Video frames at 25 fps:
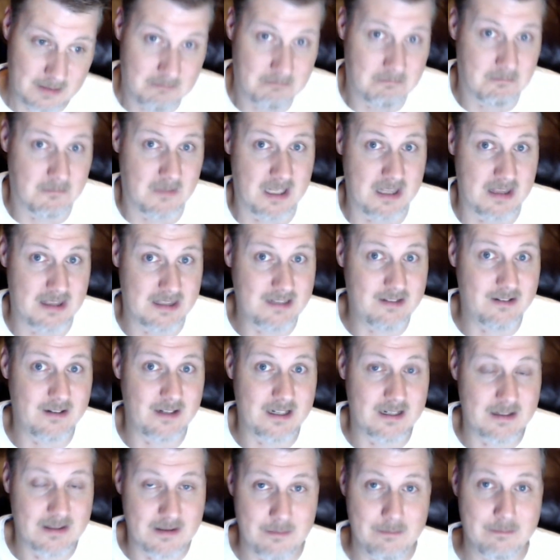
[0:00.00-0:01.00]
in
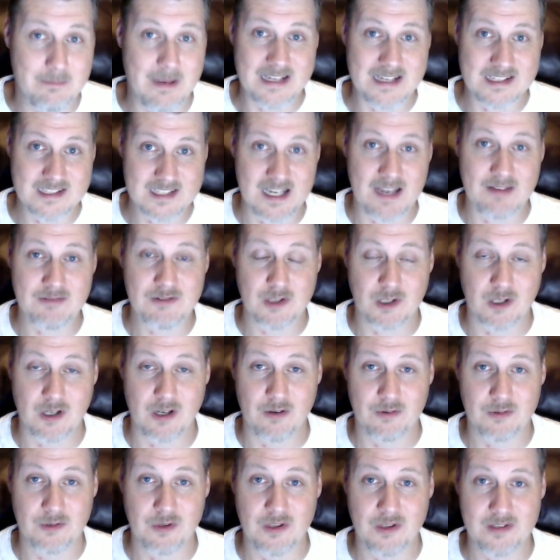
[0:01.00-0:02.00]
theory, the best stuff should
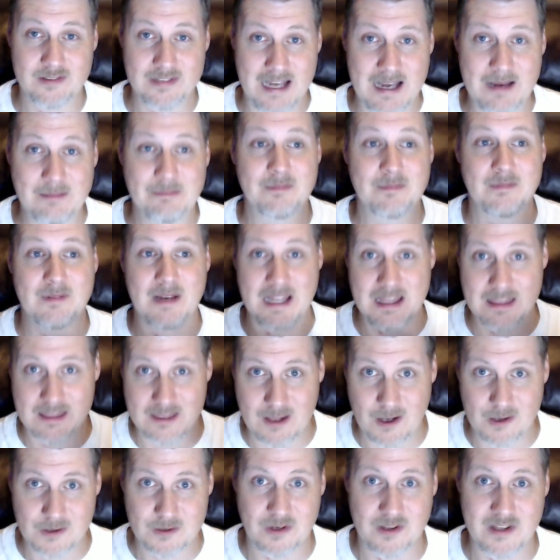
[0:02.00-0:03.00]
go to the top, and
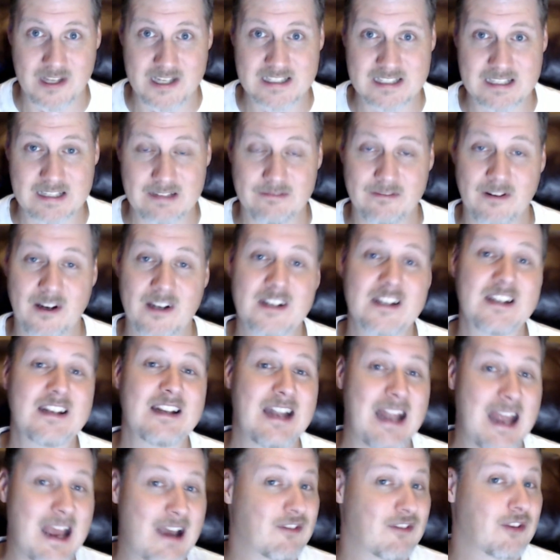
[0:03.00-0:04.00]
those are things that get funded and
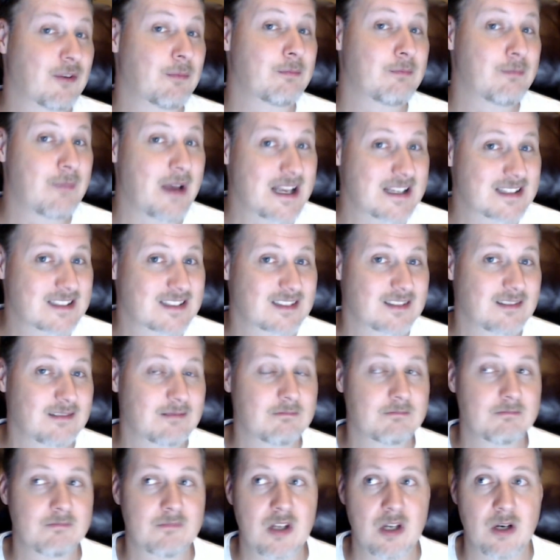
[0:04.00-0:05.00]
have the best,
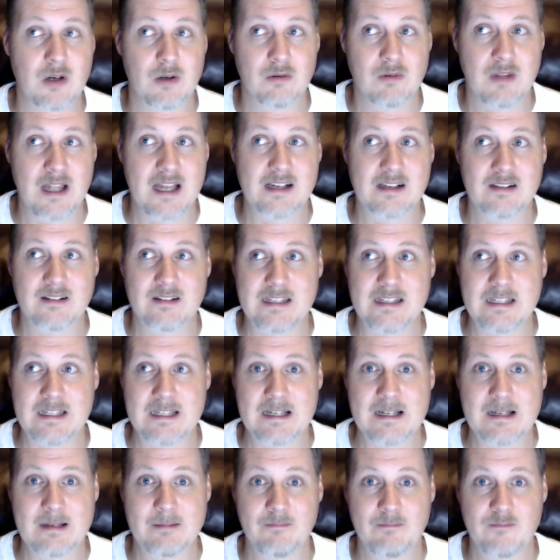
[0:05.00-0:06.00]
likely
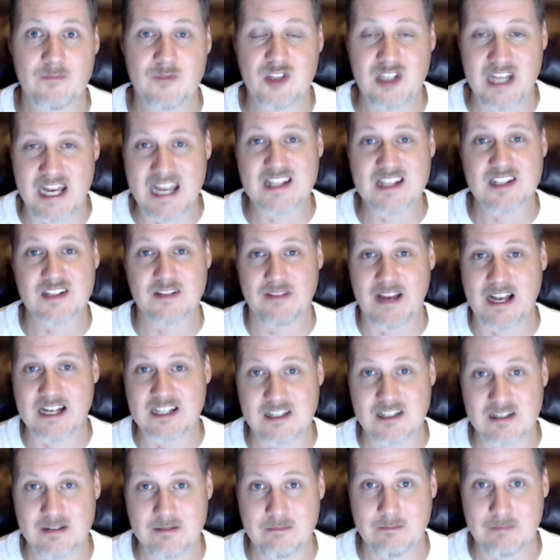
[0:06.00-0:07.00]
chance of
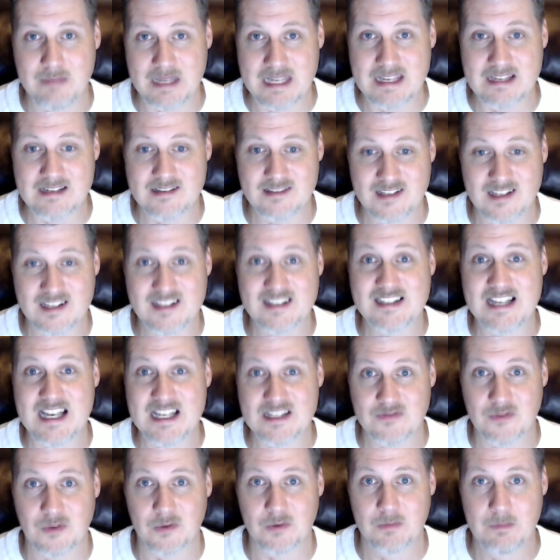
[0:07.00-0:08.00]
actually being
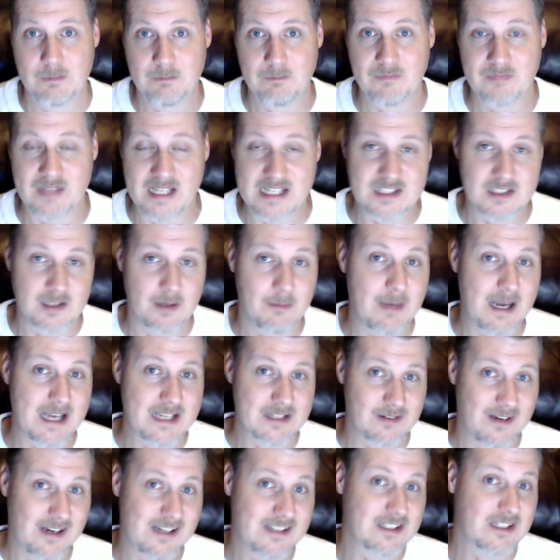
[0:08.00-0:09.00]
successful, that somebody's
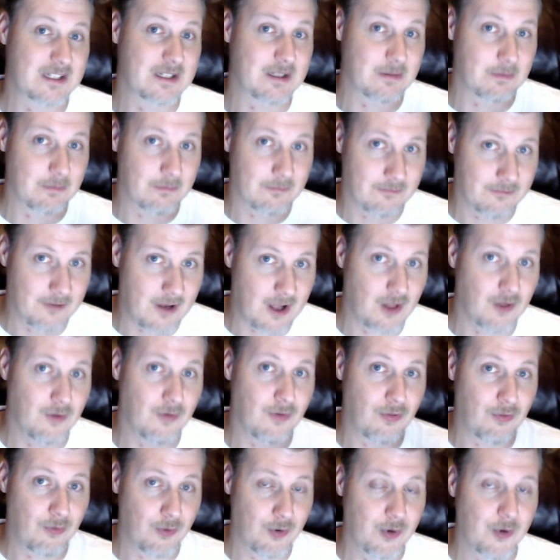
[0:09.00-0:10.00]
going to actually follow
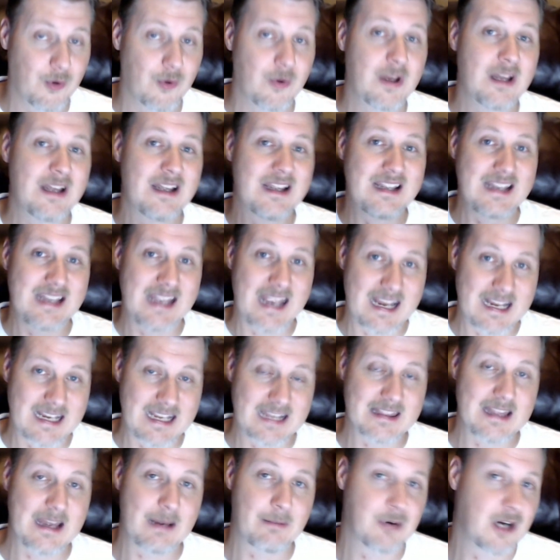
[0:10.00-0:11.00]
through and
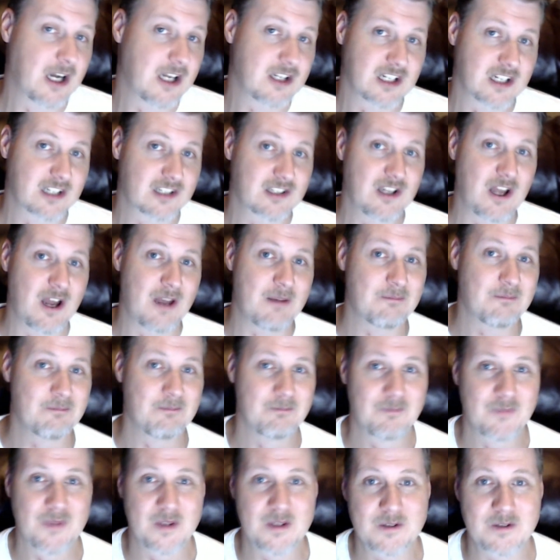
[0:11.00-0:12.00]
get that project done.
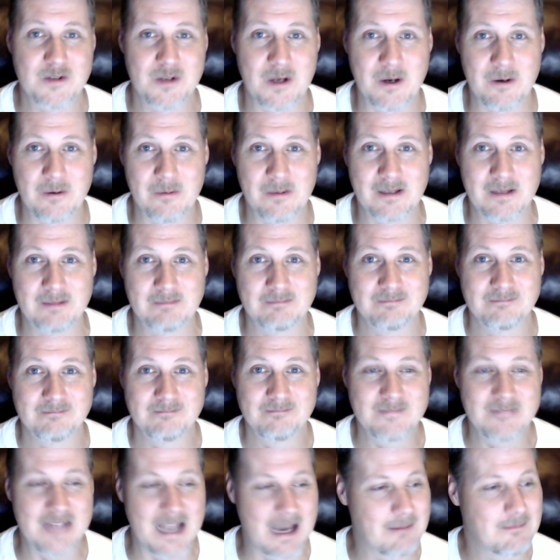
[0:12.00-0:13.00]
So
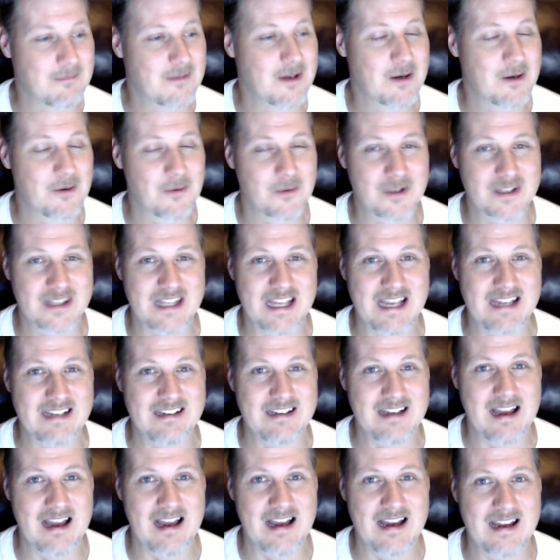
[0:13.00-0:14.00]
with that,
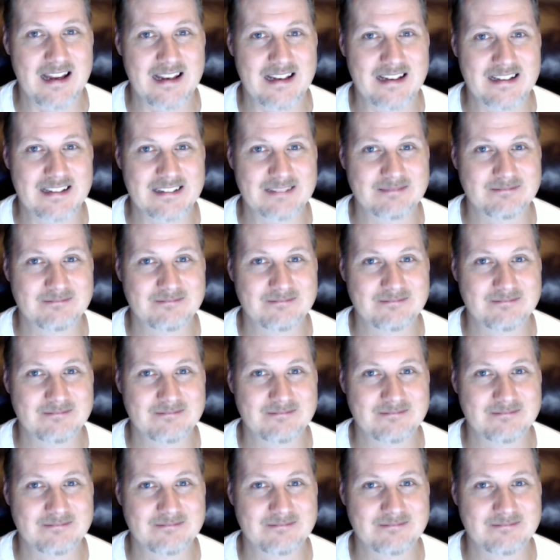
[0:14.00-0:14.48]
I'm